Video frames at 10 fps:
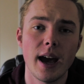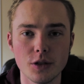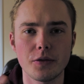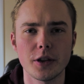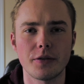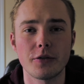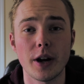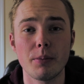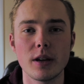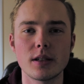So for the
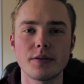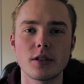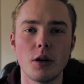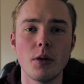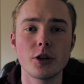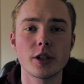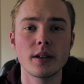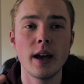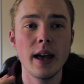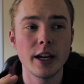frame rates of slow motion,
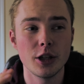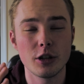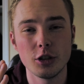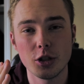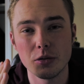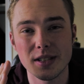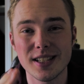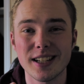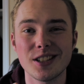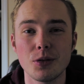you can shoot
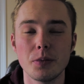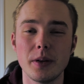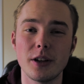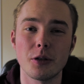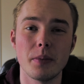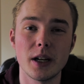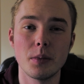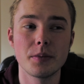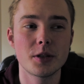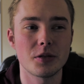60 would be your
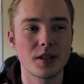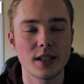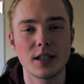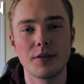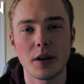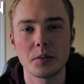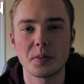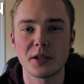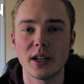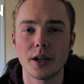minimum, so 60 frames
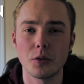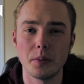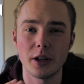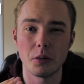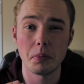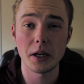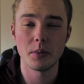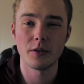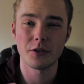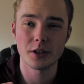per second would be your
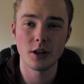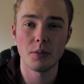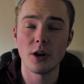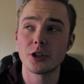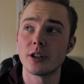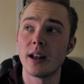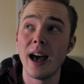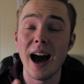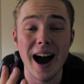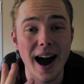minimum for slow motion.
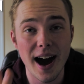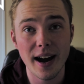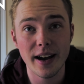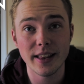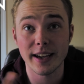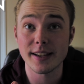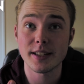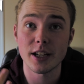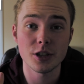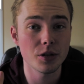Like I
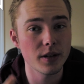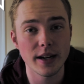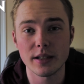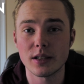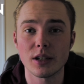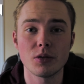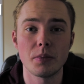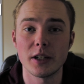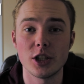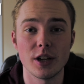said, shoot 96 with
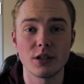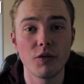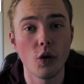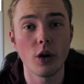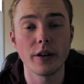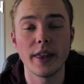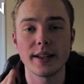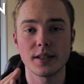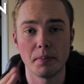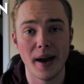my GH4,
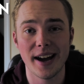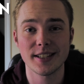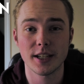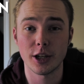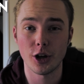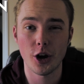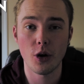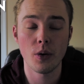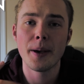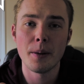that's the max it can
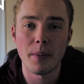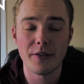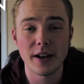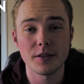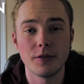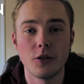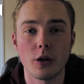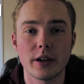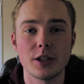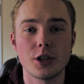go. My Phantom
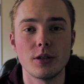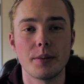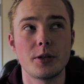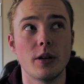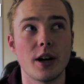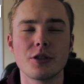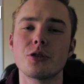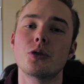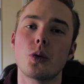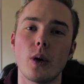4 can shoot up to
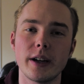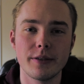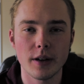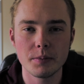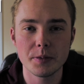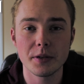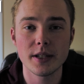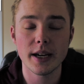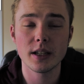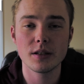120 frames per
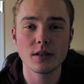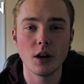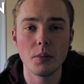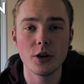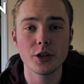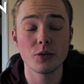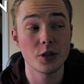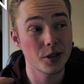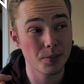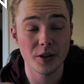second in slow motion,
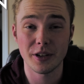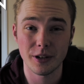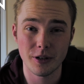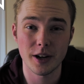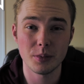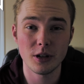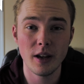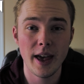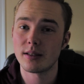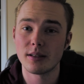which is pretty incredible.
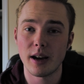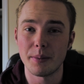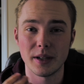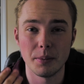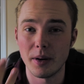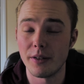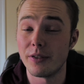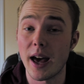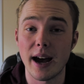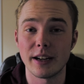I mean, above
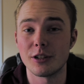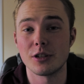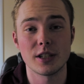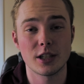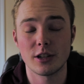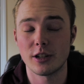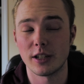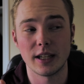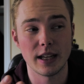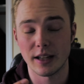that, you're just
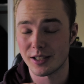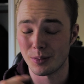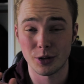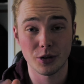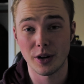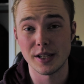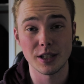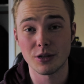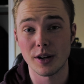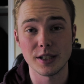gonna get like some crazy
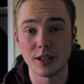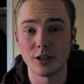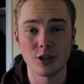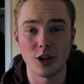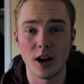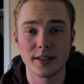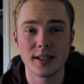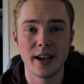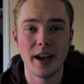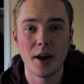good shots.
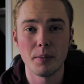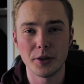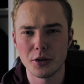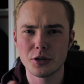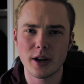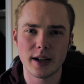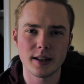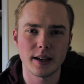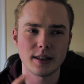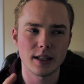But those are kind
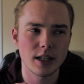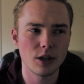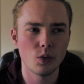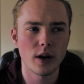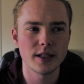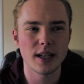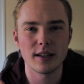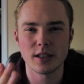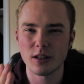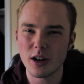of like the key ones.
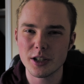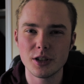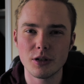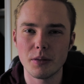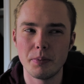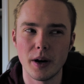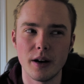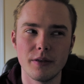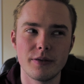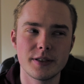As long as you're
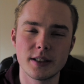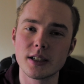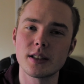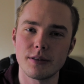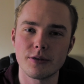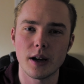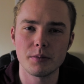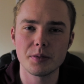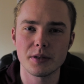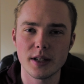above 60
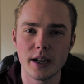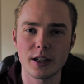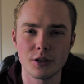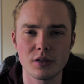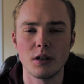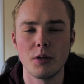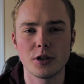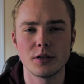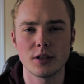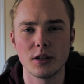frames per second, your slow
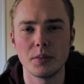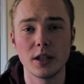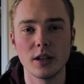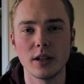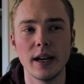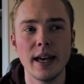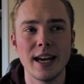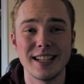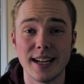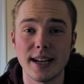motion is going to be good.
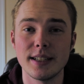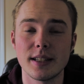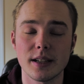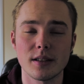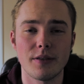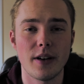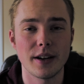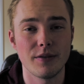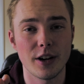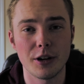96 I
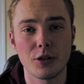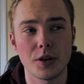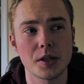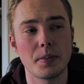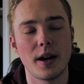find very crisp.